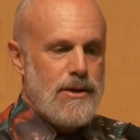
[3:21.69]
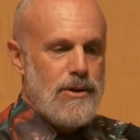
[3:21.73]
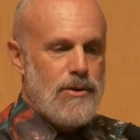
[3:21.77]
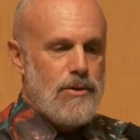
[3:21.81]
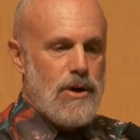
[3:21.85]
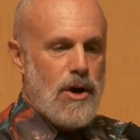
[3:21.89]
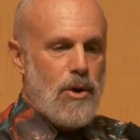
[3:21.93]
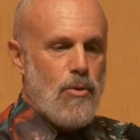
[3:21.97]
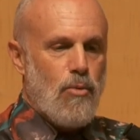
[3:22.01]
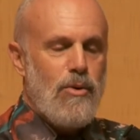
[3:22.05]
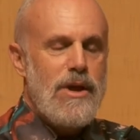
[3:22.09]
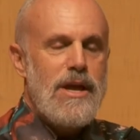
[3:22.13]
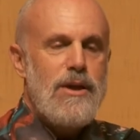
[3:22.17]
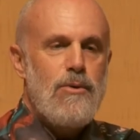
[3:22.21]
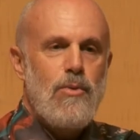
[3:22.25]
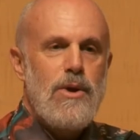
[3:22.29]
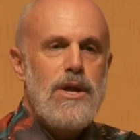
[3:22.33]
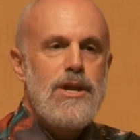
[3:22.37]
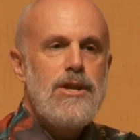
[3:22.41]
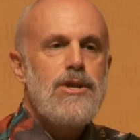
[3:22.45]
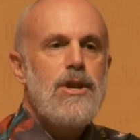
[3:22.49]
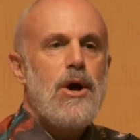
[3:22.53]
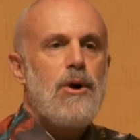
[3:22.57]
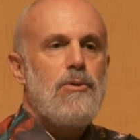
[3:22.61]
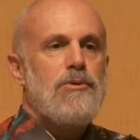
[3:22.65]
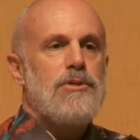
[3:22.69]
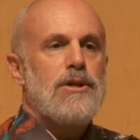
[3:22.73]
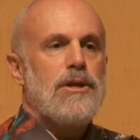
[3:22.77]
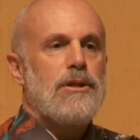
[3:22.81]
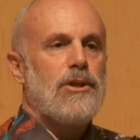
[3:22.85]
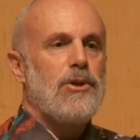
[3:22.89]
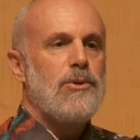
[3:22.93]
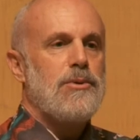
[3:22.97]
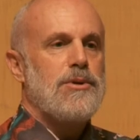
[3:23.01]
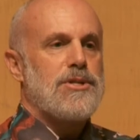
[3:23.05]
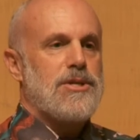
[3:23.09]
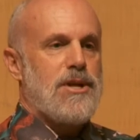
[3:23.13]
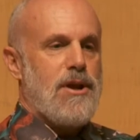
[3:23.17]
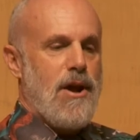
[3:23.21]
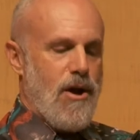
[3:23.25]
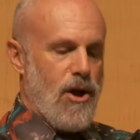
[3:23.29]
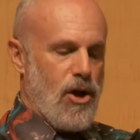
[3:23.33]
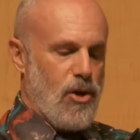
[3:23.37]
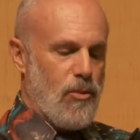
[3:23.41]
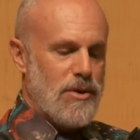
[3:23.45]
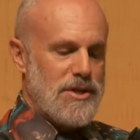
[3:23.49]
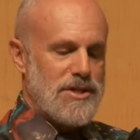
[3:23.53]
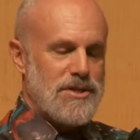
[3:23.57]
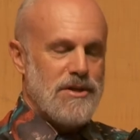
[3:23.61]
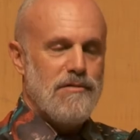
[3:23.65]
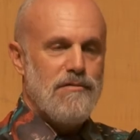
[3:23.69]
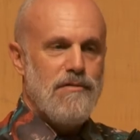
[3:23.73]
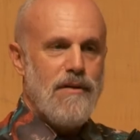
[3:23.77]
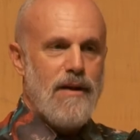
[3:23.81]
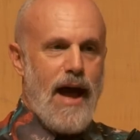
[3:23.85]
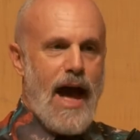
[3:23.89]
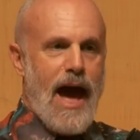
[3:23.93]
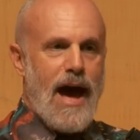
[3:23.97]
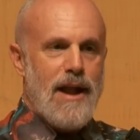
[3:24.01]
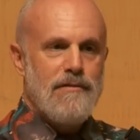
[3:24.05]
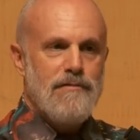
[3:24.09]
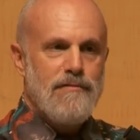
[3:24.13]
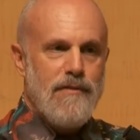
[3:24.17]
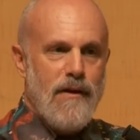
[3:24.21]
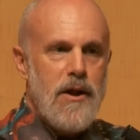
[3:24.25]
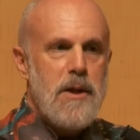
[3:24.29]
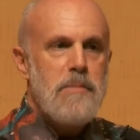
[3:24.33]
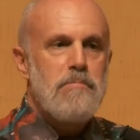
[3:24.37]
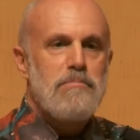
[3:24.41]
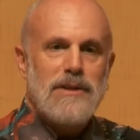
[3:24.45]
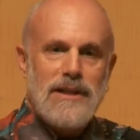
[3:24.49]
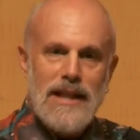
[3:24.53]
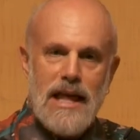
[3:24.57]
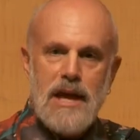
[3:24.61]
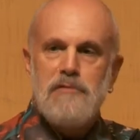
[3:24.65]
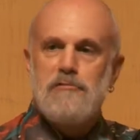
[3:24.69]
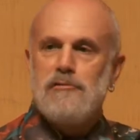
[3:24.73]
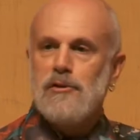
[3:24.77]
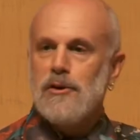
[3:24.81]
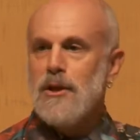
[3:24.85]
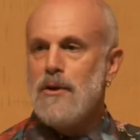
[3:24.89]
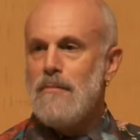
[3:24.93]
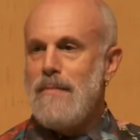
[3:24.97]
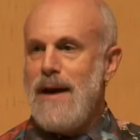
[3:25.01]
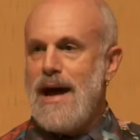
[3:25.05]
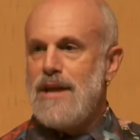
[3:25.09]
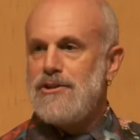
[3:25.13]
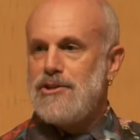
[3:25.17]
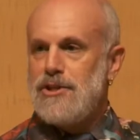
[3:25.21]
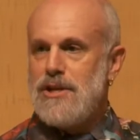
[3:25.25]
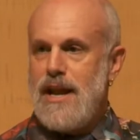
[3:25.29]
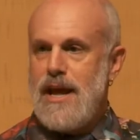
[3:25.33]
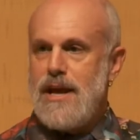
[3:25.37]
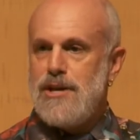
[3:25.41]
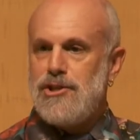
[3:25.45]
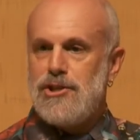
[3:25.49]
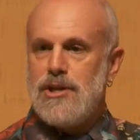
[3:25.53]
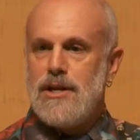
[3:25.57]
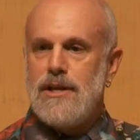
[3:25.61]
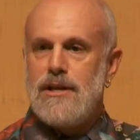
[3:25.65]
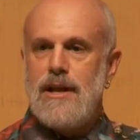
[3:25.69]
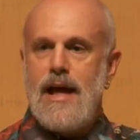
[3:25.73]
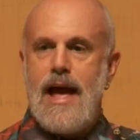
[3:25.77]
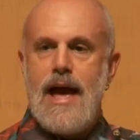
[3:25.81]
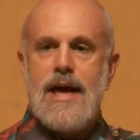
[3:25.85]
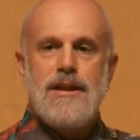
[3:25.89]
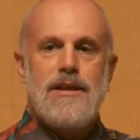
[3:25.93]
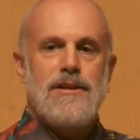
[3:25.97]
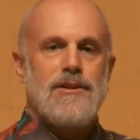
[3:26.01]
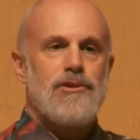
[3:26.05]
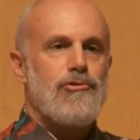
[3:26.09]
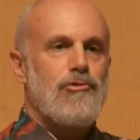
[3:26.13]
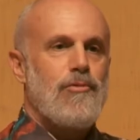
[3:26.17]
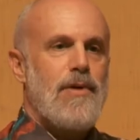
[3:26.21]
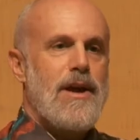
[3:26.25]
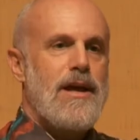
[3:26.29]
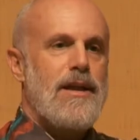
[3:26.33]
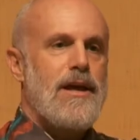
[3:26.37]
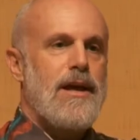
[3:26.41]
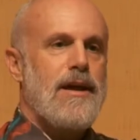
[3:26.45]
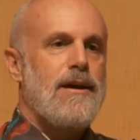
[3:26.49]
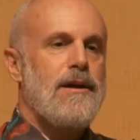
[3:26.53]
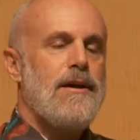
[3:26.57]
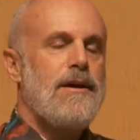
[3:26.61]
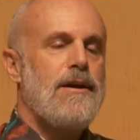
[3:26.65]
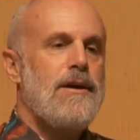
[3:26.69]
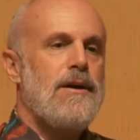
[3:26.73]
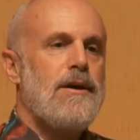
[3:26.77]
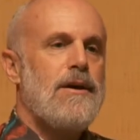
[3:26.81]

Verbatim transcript: uh, we, we know that Lewis Carroll was a, had a very playful imagination, and in creating